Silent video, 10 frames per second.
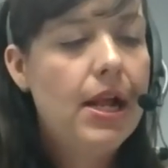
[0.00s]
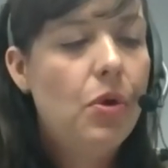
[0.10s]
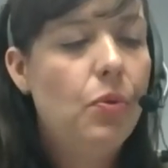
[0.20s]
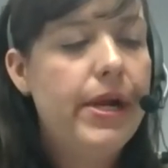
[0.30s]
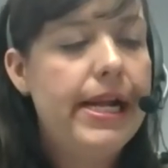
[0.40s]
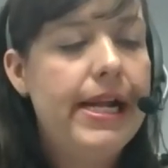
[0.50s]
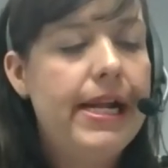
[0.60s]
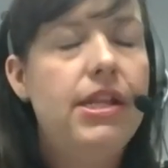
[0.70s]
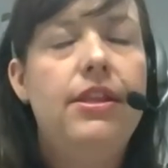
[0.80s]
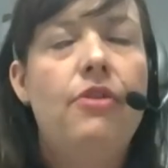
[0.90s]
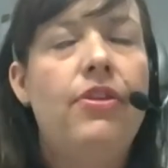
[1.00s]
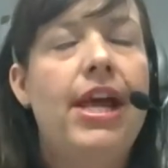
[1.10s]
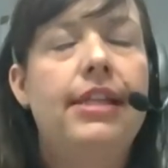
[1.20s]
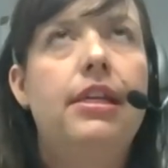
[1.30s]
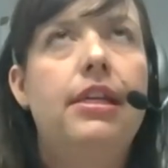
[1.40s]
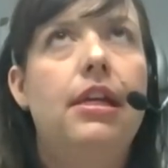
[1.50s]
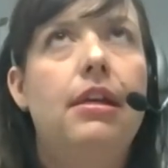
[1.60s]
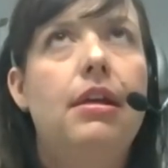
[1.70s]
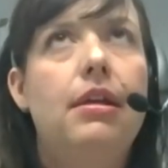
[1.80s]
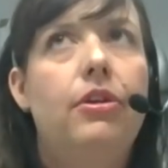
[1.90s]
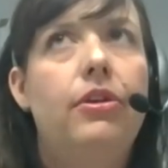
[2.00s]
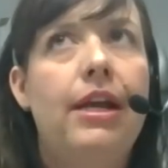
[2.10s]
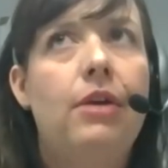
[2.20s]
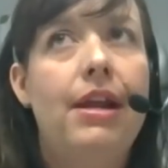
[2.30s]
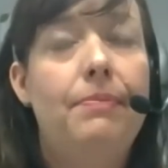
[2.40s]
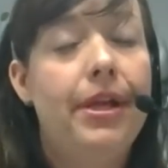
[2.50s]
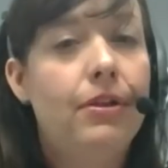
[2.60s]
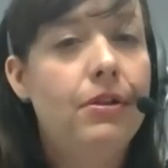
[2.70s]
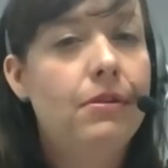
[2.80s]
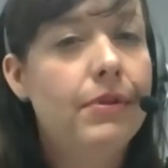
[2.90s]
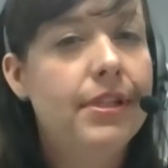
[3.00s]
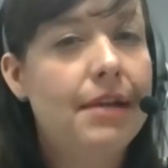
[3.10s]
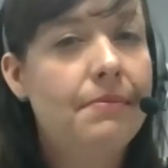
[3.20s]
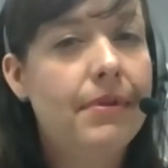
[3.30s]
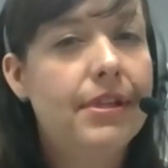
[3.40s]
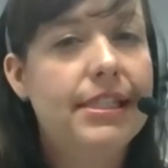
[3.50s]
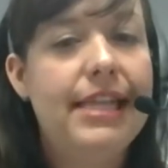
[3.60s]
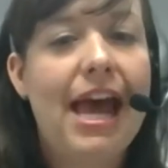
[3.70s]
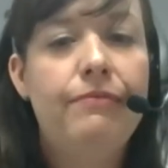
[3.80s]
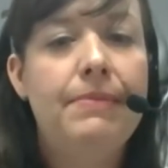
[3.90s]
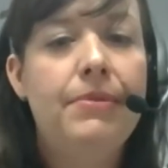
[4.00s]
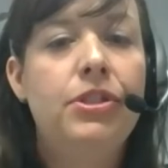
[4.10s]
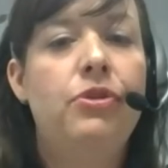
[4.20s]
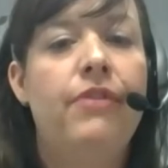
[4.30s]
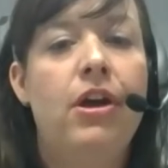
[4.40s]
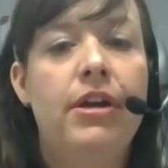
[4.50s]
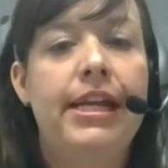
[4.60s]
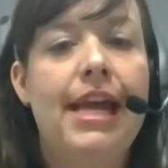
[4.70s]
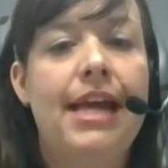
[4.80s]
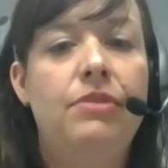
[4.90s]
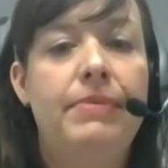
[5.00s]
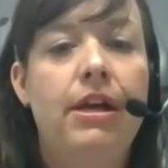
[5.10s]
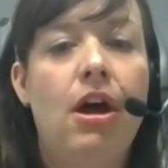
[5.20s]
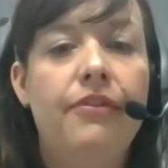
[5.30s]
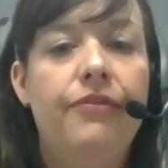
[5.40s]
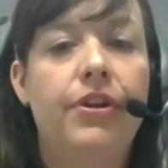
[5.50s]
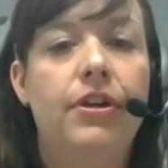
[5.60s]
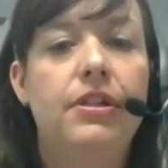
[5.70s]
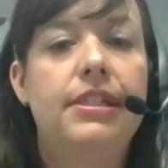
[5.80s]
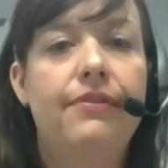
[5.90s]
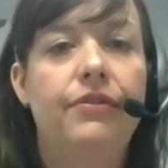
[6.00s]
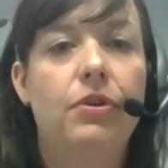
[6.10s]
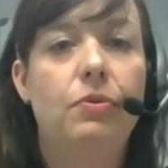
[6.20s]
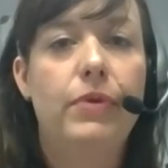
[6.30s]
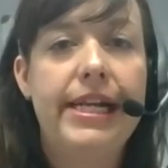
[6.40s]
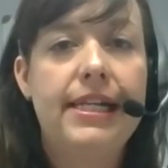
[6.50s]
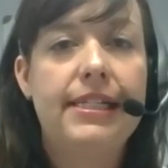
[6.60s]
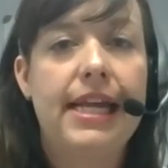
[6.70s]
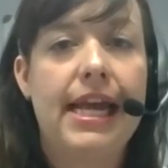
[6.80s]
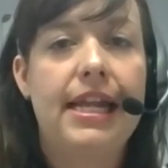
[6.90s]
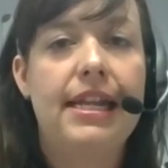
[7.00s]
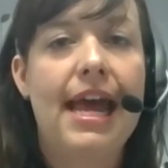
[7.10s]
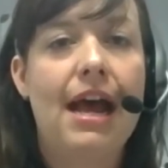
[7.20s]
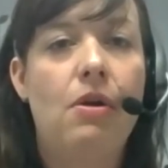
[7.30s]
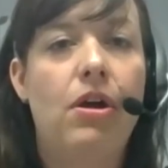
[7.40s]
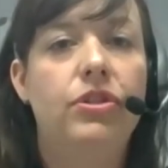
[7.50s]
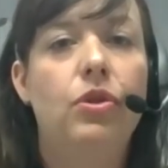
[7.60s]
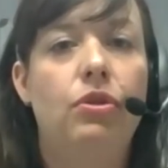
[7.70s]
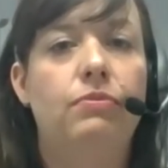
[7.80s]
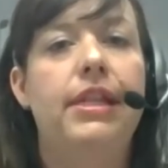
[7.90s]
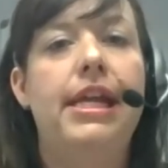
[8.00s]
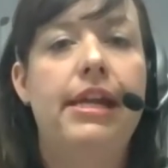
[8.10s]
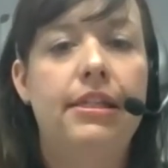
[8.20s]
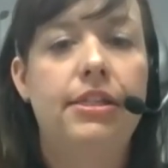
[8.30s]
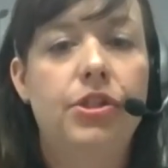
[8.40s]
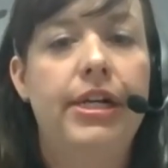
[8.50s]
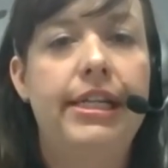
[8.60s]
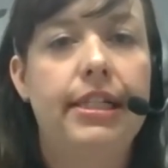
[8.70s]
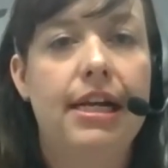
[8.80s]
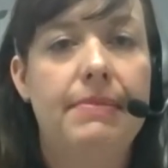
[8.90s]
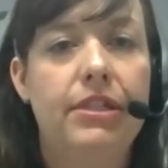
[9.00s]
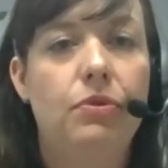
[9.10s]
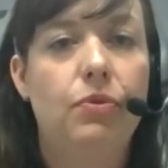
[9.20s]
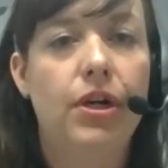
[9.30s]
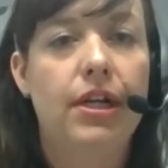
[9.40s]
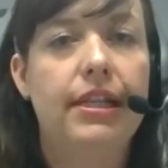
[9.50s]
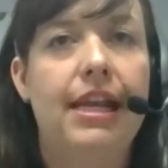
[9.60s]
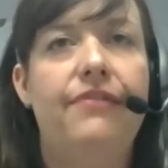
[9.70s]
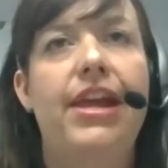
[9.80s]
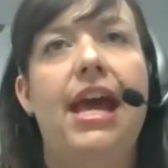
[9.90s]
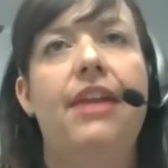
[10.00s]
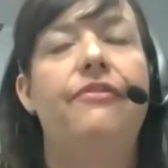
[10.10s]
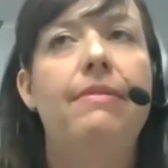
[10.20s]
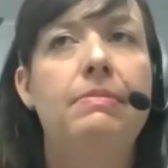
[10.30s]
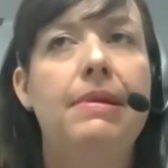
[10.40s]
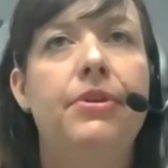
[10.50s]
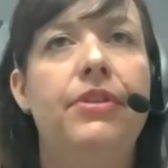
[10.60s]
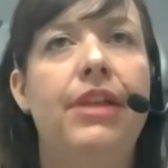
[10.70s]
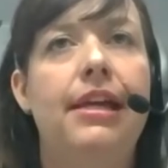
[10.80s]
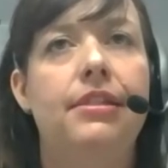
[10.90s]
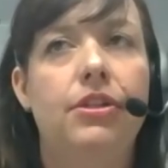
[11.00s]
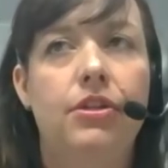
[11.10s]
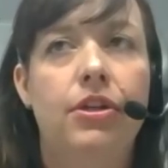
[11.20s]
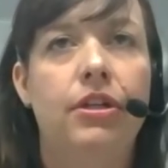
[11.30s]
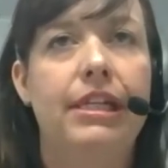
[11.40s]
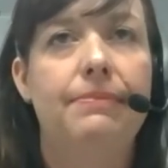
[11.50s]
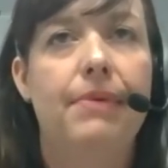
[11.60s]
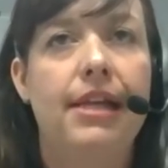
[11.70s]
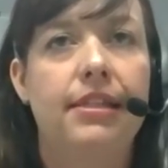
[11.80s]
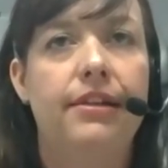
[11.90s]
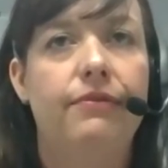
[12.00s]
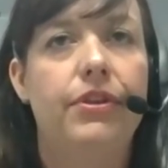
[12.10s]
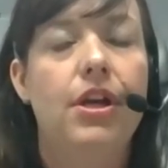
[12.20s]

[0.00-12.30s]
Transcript: We know that that's going to create quite a pickle with some staff members who have already had to be off for several weeks and now are told when they get screened to come into work that if they had a family member that is currently positive with